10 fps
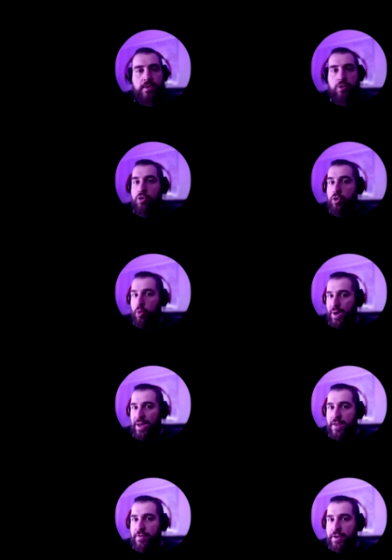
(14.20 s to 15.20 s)
You don't know
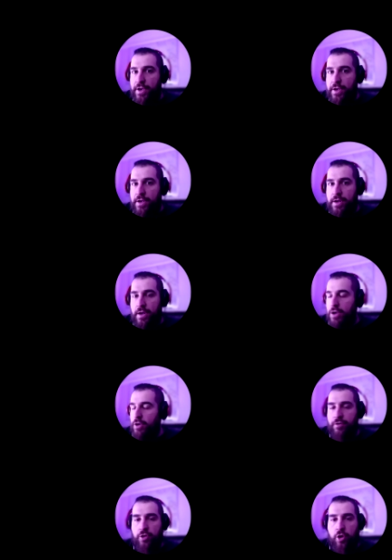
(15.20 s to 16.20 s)
anything,
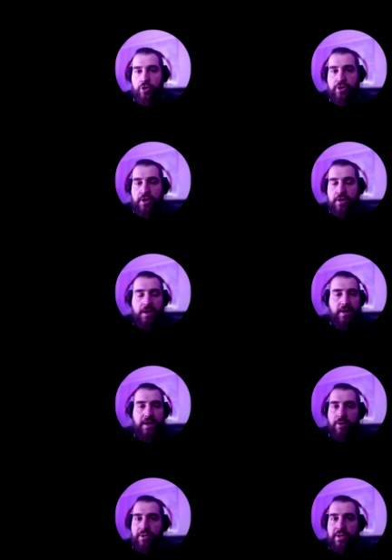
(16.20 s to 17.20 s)
you've lost, there are
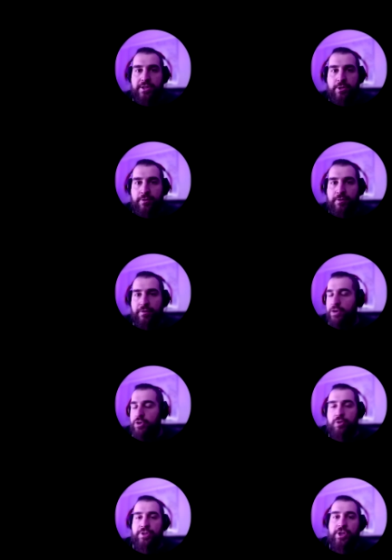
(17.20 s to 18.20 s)
countless of
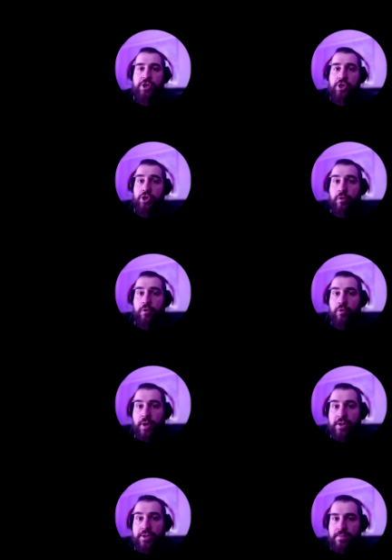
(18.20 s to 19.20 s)
virtual staging
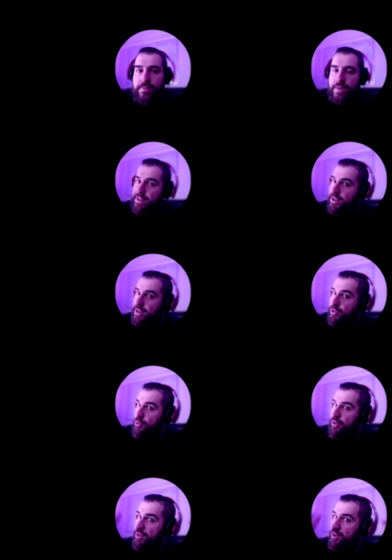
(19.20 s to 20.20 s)
softwares, at least
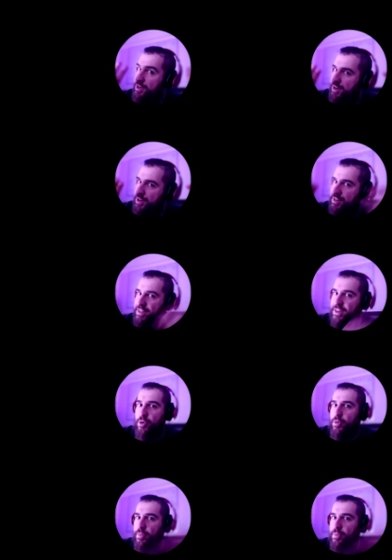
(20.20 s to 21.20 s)
on the internet,
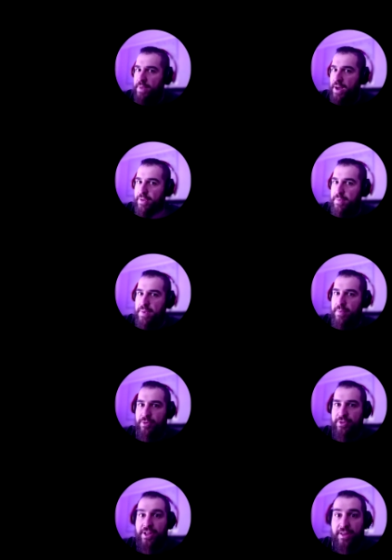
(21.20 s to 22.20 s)
or how the
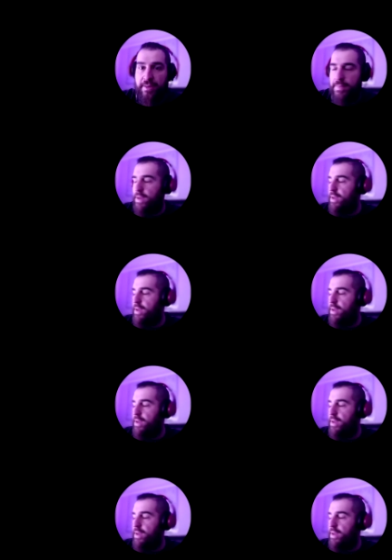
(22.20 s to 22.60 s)
people tell them,